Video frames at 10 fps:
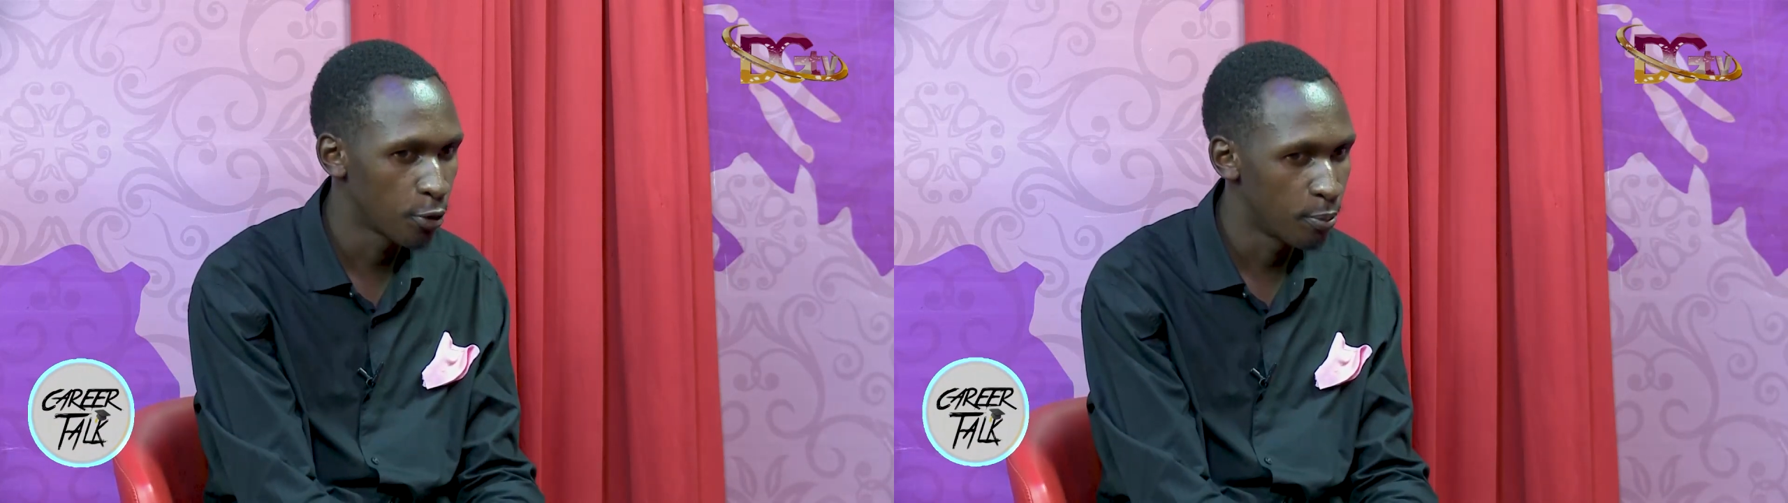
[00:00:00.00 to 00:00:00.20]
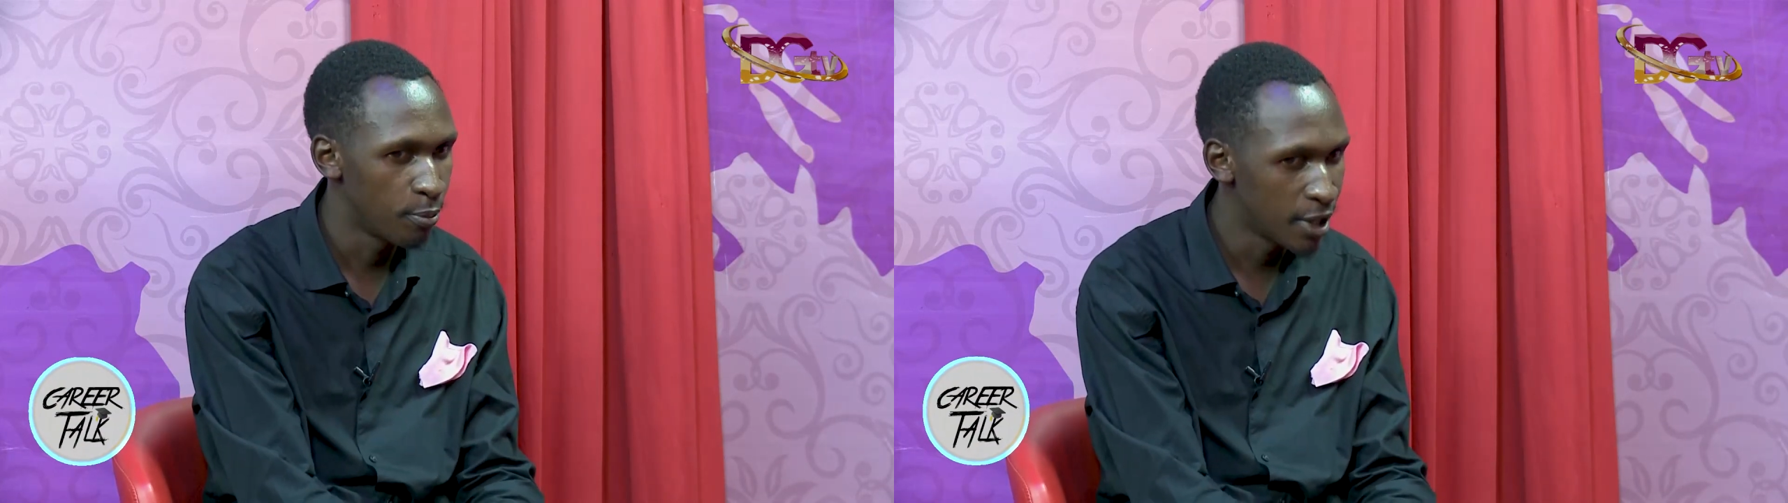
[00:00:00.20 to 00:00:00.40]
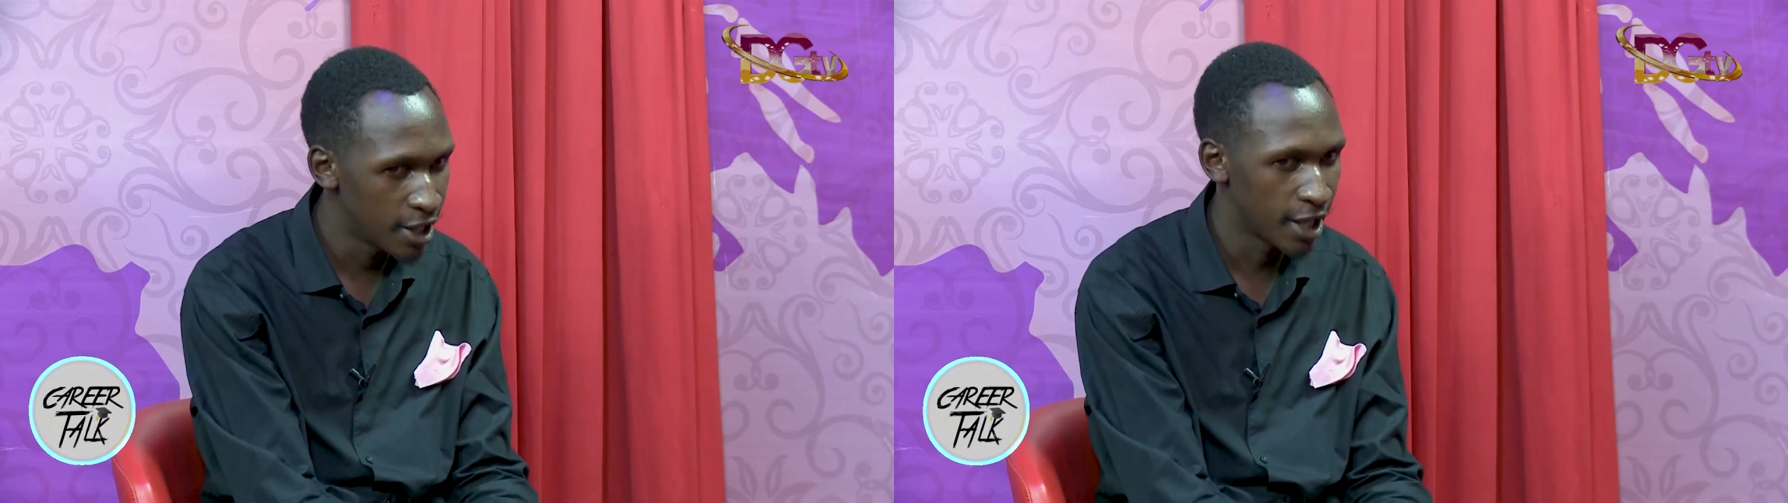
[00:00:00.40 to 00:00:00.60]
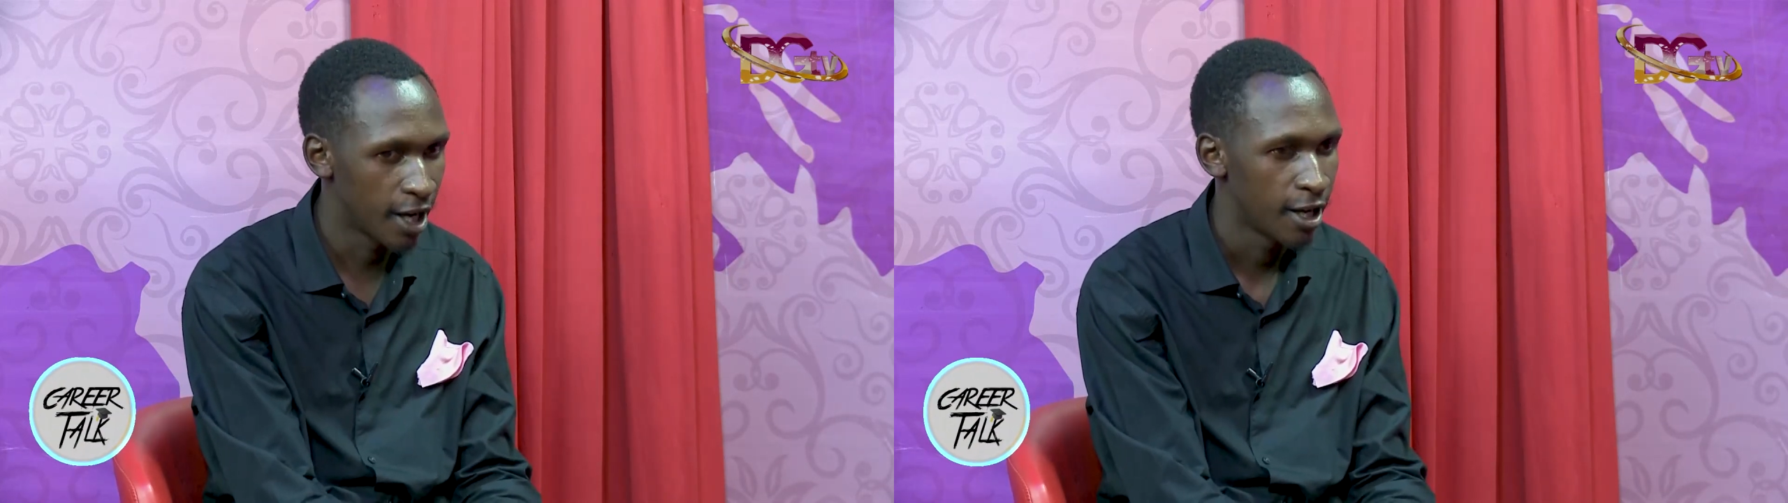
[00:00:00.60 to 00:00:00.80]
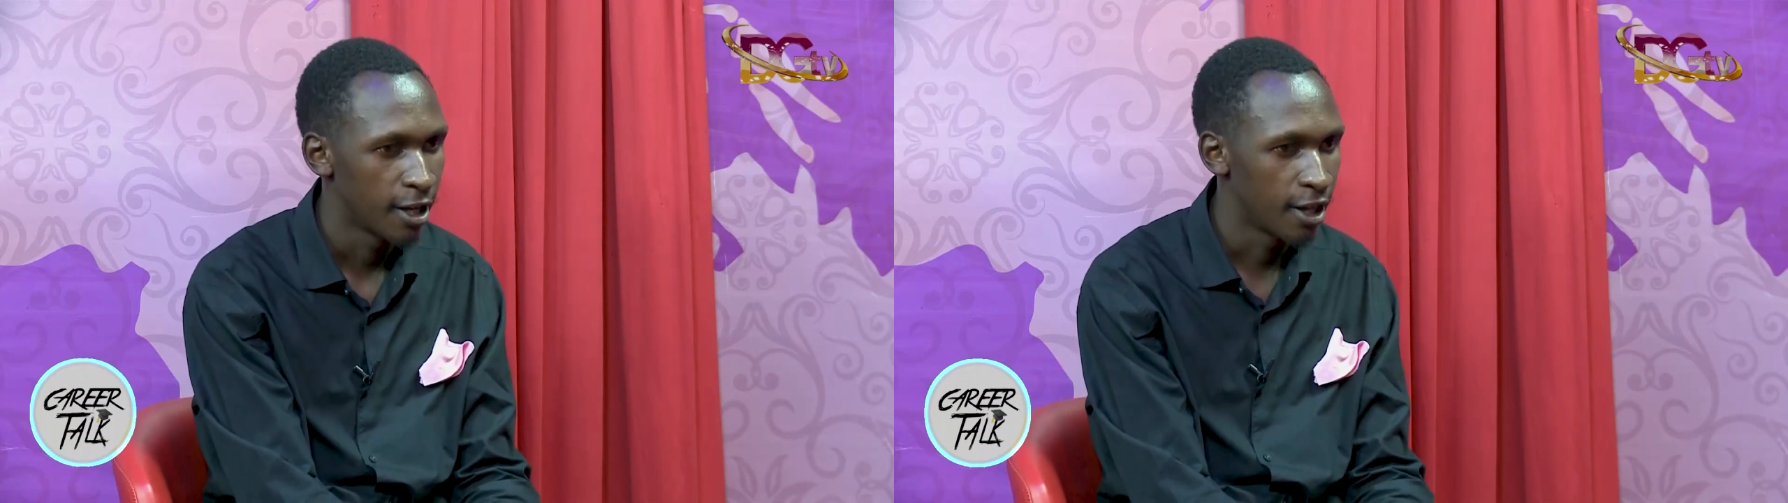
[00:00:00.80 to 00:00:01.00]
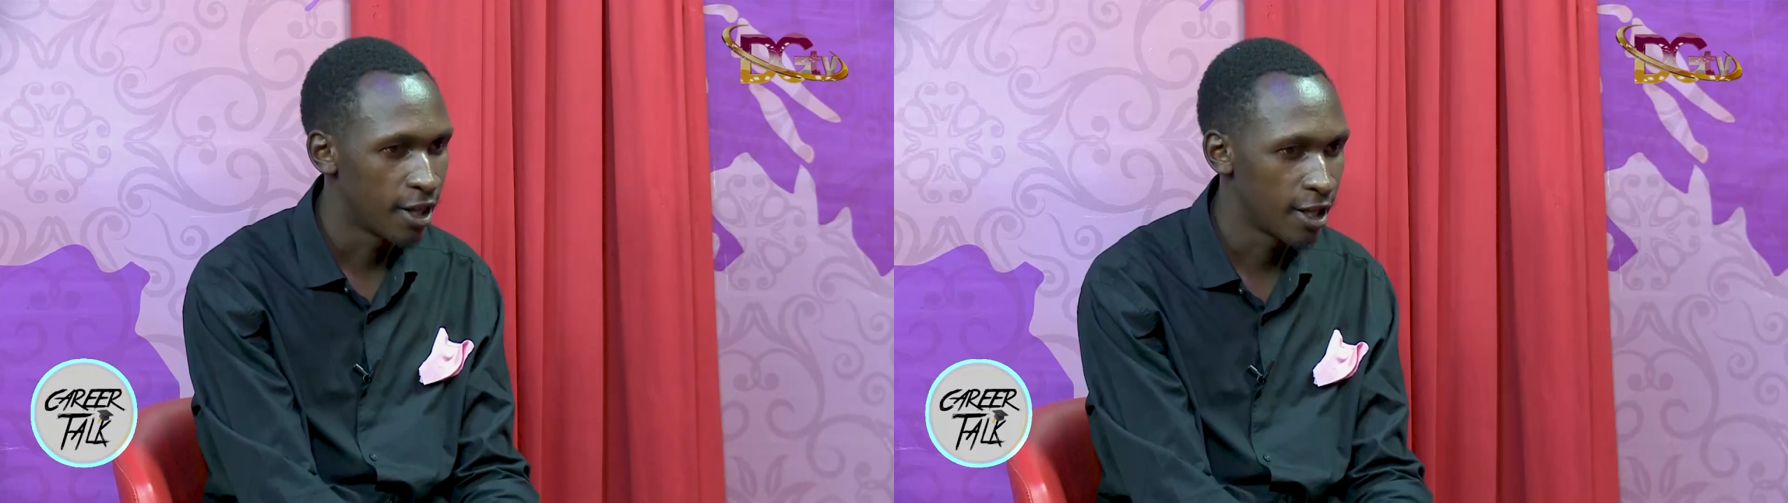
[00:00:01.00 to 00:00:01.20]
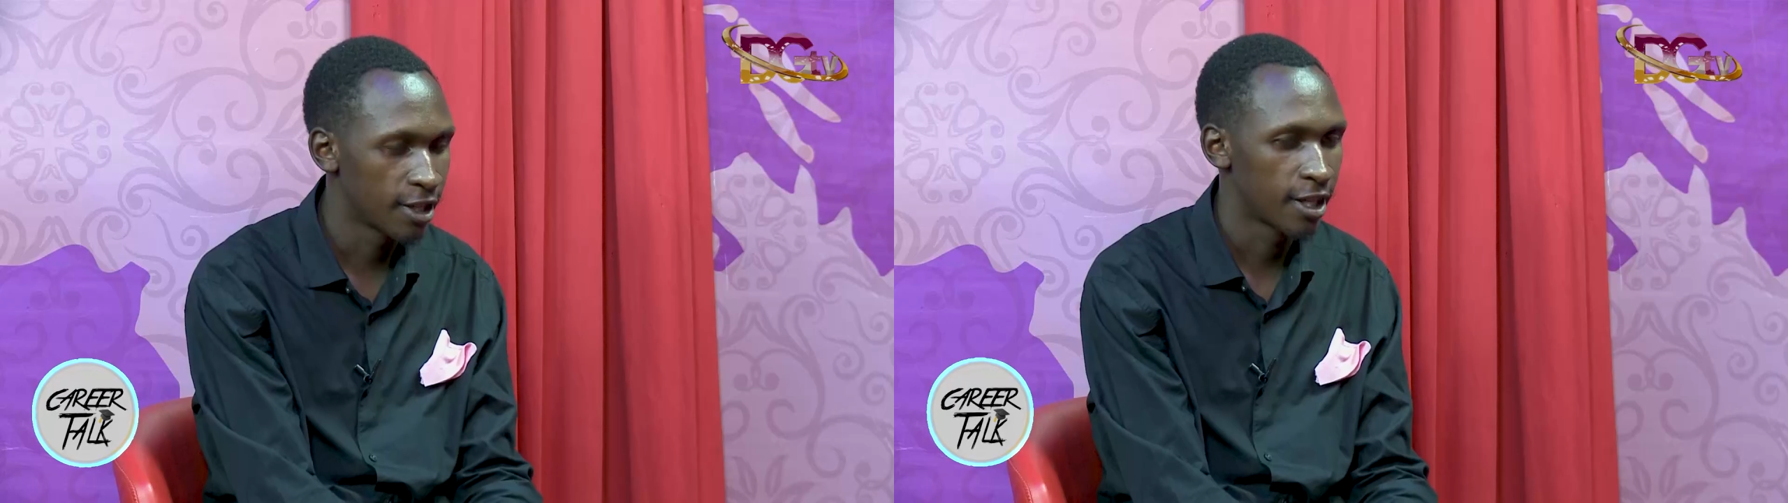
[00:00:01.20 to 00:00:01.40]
major things